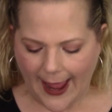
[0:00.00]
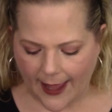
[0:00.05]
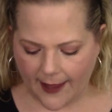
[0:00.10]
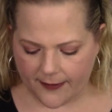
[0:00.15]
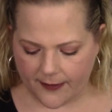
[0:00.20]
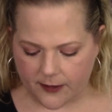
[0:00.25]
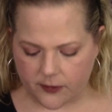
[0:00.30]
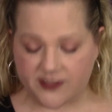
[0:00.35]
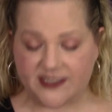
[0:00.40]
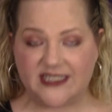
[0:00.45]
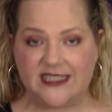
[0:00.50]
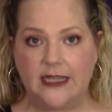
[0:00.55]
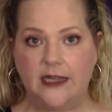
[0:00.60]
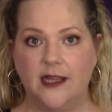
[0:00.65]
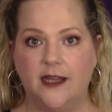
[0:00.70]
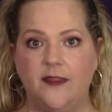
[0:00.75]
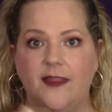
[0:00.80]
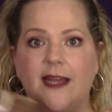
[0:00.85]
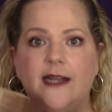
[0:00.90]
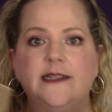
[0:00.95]
And there's
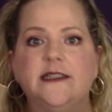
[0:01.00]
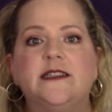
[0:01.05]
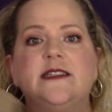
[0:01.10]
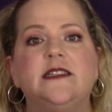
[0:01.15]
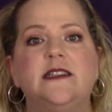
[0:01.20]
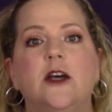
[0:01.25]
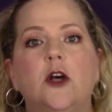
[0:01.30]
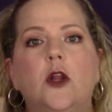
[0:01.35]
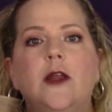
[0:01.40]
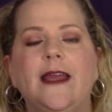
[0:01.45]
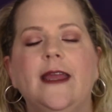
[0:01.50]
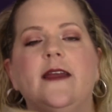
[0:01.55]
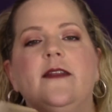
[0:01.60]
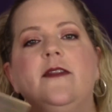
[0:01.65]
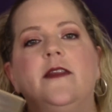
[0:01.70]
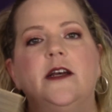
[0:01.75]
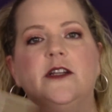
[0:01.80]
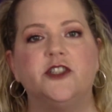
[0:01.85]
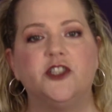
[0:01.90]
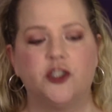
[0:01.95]
Stila that is still in the